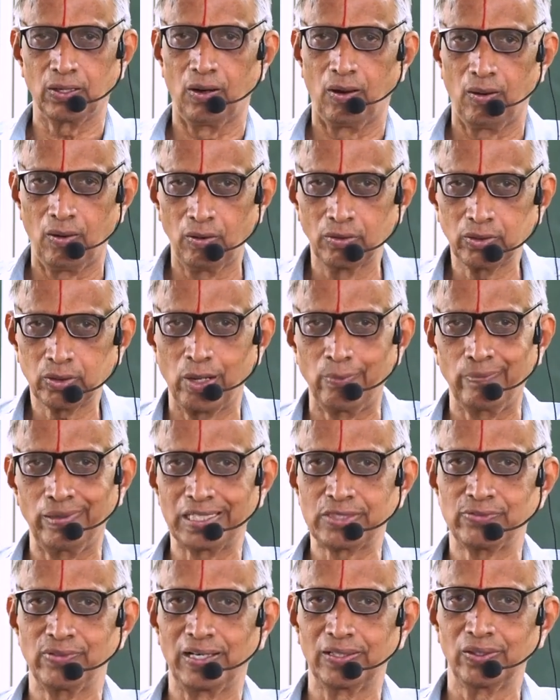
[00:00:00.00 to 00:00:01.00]
all
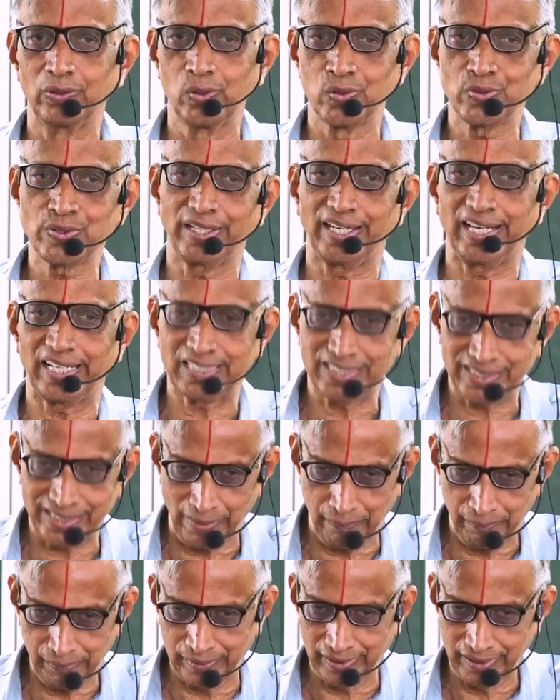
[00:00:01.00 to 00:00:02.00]
complex values
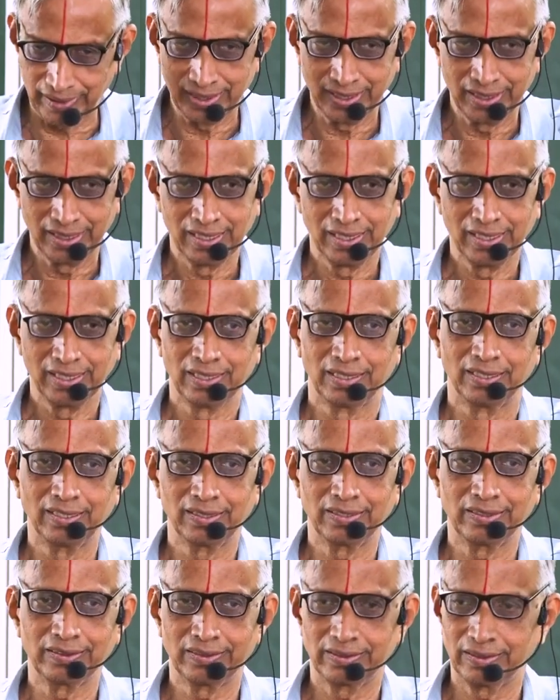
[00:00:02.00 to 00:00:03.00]
except
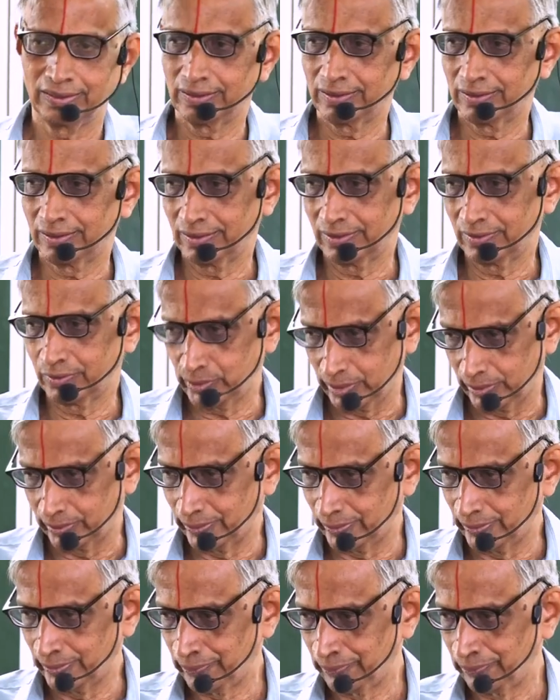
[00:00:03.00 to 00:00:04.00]
0.